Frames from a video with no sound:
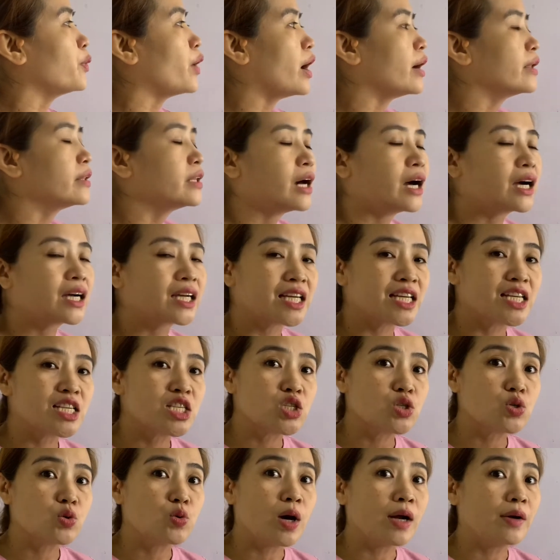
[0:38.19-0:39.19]
product
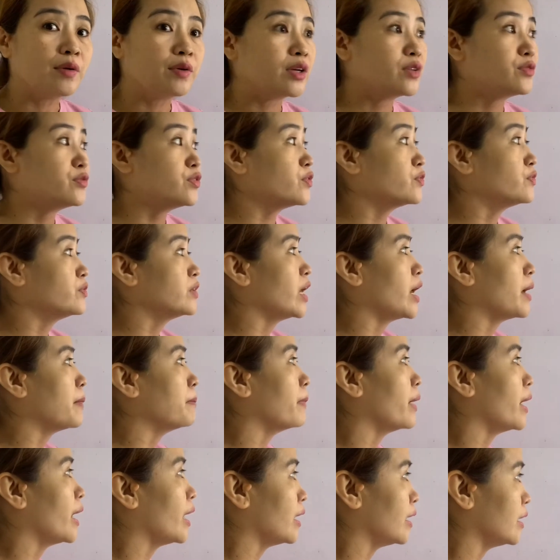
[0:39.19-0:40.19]
is 250
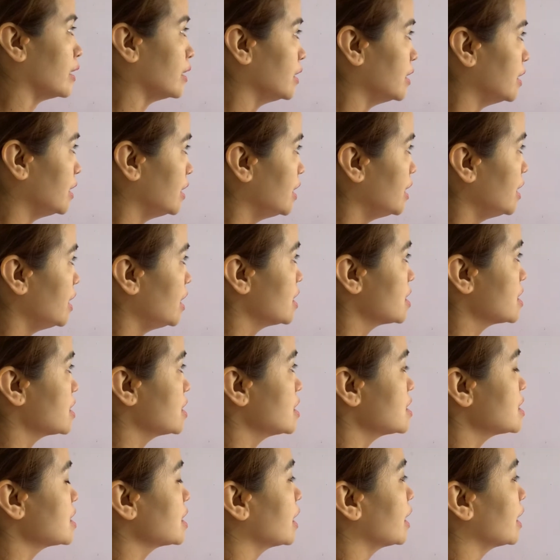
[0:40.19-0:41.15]
ml. Is this